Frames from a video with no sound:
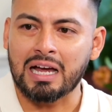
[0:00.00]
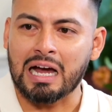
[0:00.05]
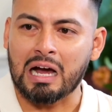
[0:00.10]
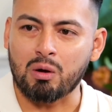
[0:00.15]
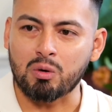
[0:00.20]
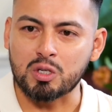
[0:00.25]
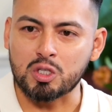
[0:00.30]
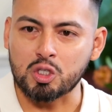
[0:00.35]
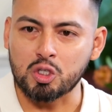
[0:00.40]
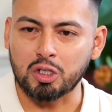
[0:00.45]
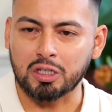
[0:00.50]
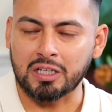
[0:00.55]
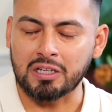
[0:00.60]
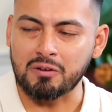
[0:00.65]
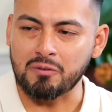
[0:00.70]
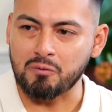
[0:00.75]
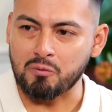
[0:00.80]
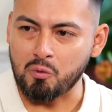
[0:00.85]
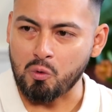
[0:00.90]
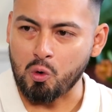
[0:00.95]
I was
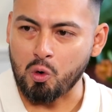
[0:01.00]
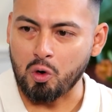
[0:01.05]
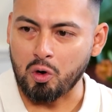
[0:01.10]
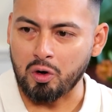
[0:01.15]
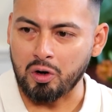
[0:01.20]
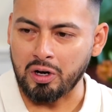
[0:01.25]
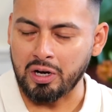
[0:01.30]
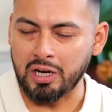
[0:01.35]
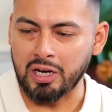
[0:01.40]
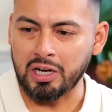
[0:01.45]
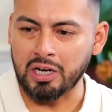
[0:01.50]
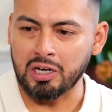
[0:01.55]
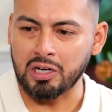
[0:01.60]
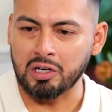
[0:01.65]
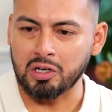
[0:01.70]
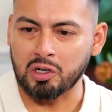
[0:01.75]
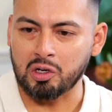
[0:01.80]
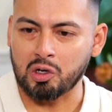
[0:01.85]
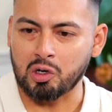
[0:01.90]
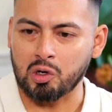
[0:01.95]
looking for
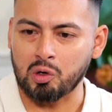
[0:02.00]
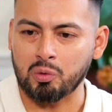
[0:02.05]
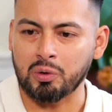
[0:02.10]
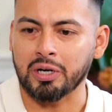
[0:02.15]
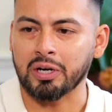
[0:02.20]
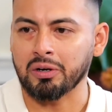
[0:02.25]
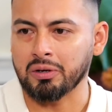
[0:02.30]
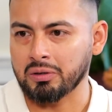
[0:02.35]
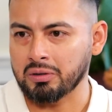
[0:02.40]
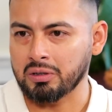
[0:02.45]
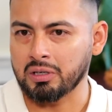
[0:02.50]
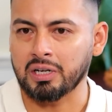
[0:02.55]
a career,